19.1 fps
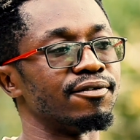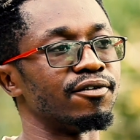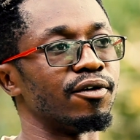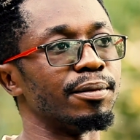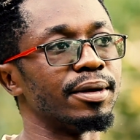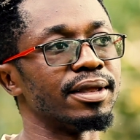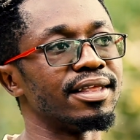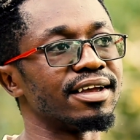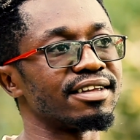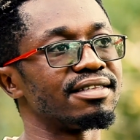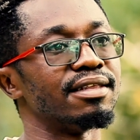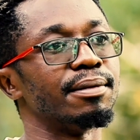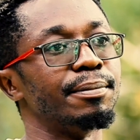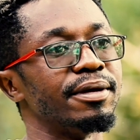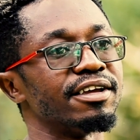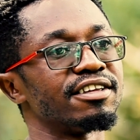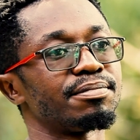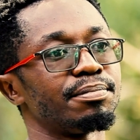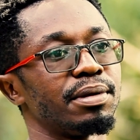for me, that's
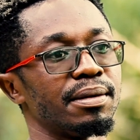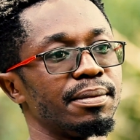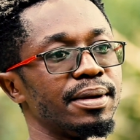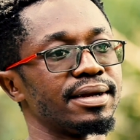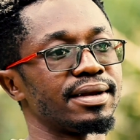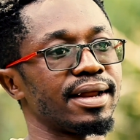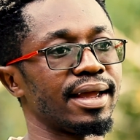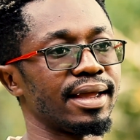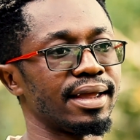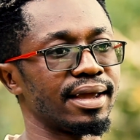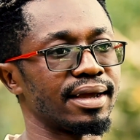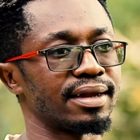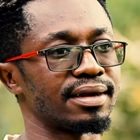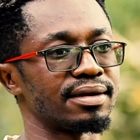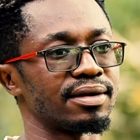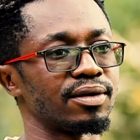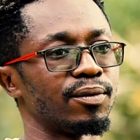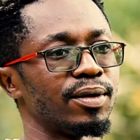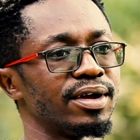the best payment I
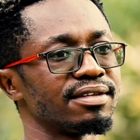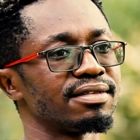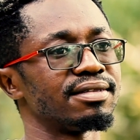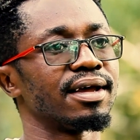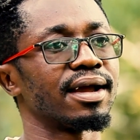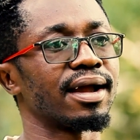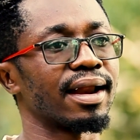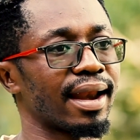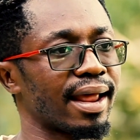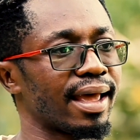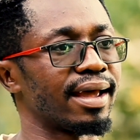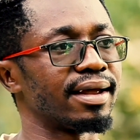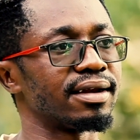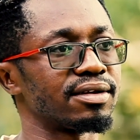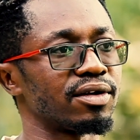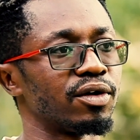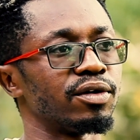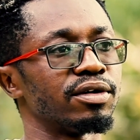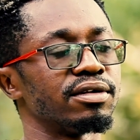get. Once the
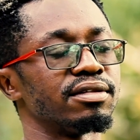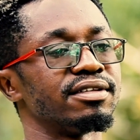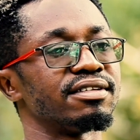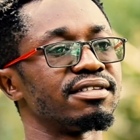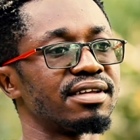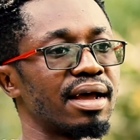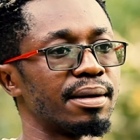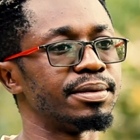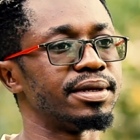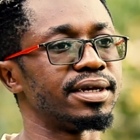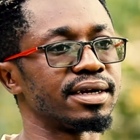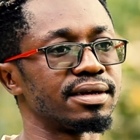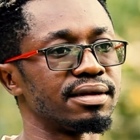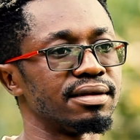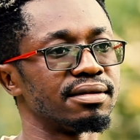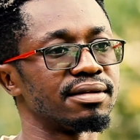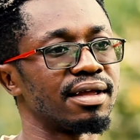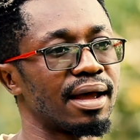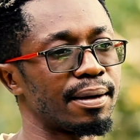client or the
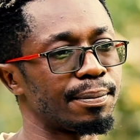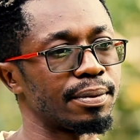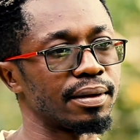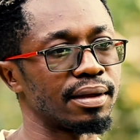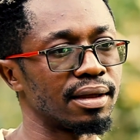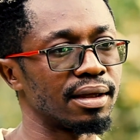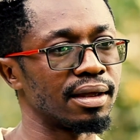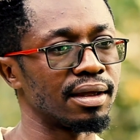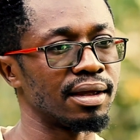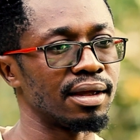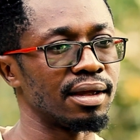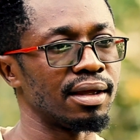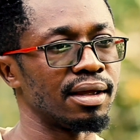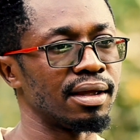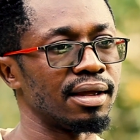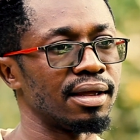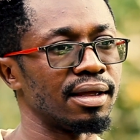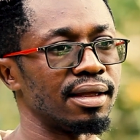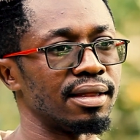subject is happy,
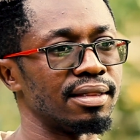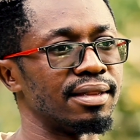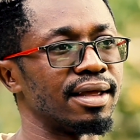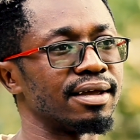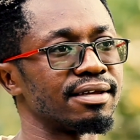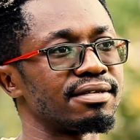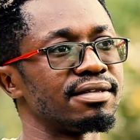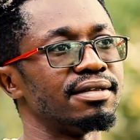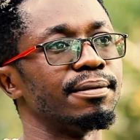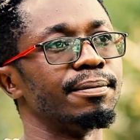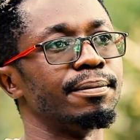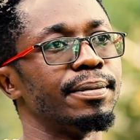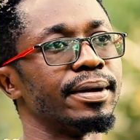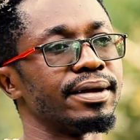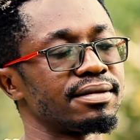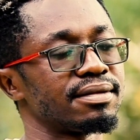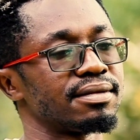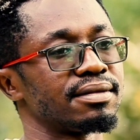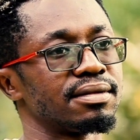that's the
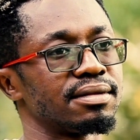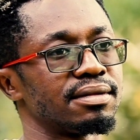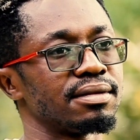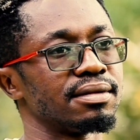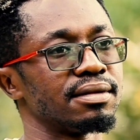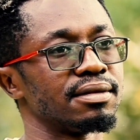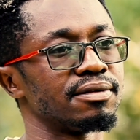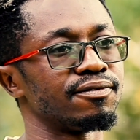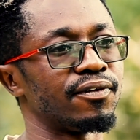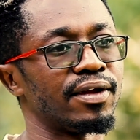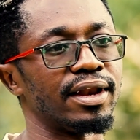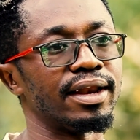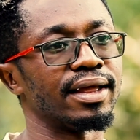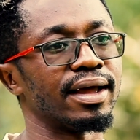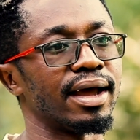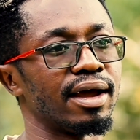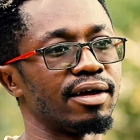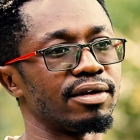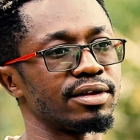best
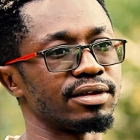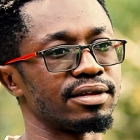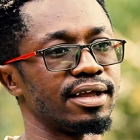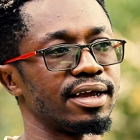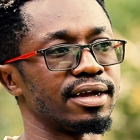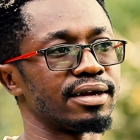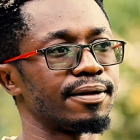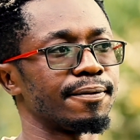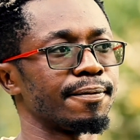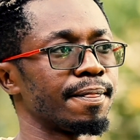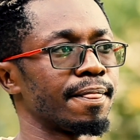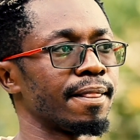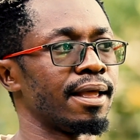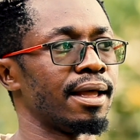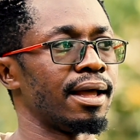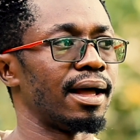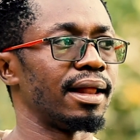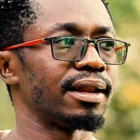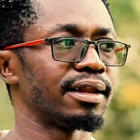feeling I always get.
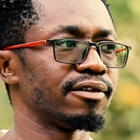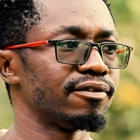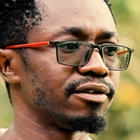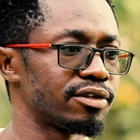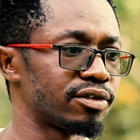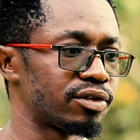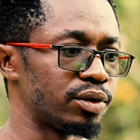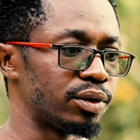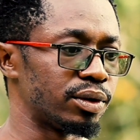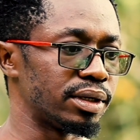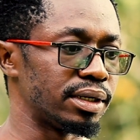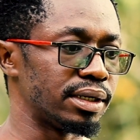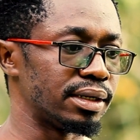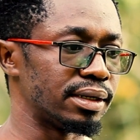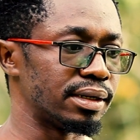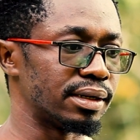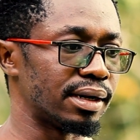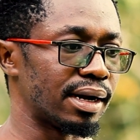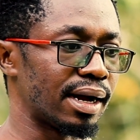I'll give you a
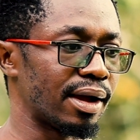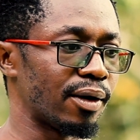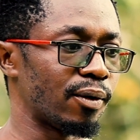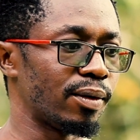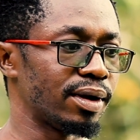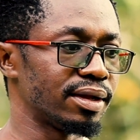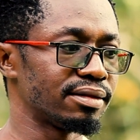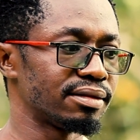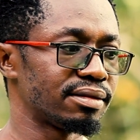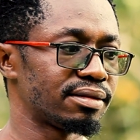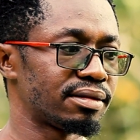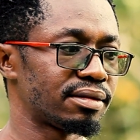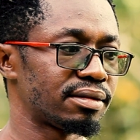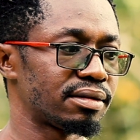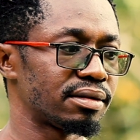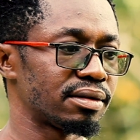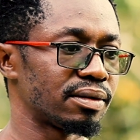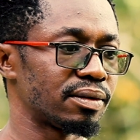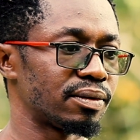story. When I
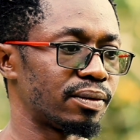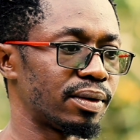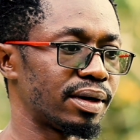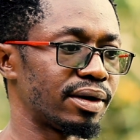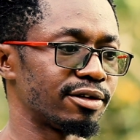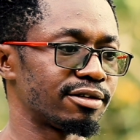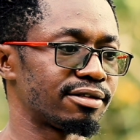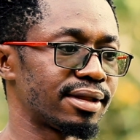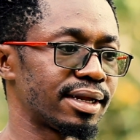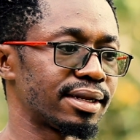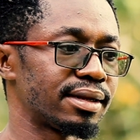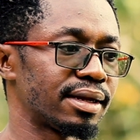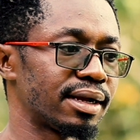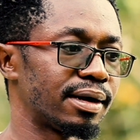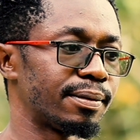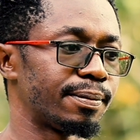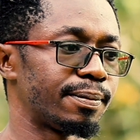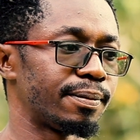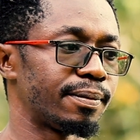was
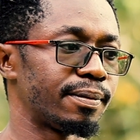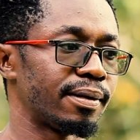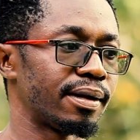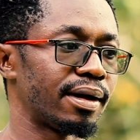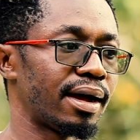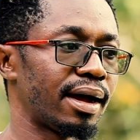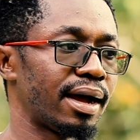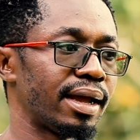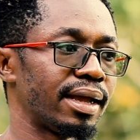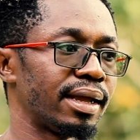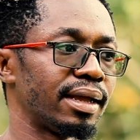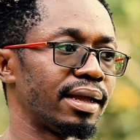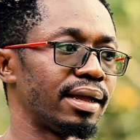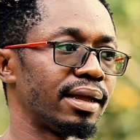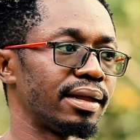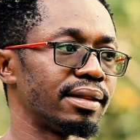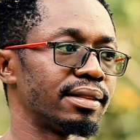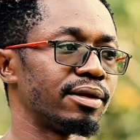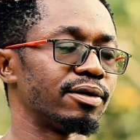starting up,
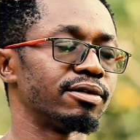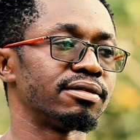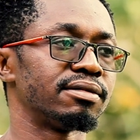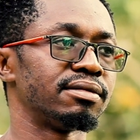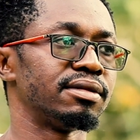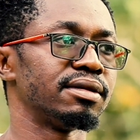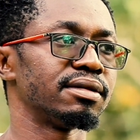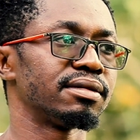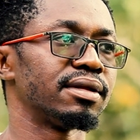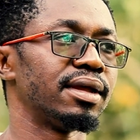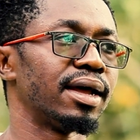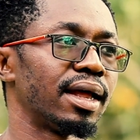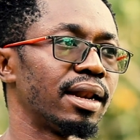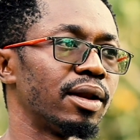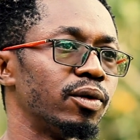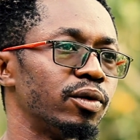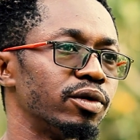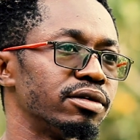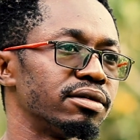there was this
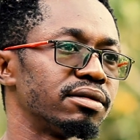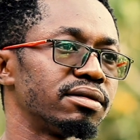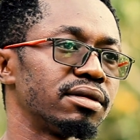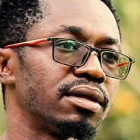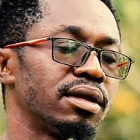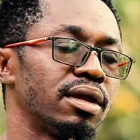girl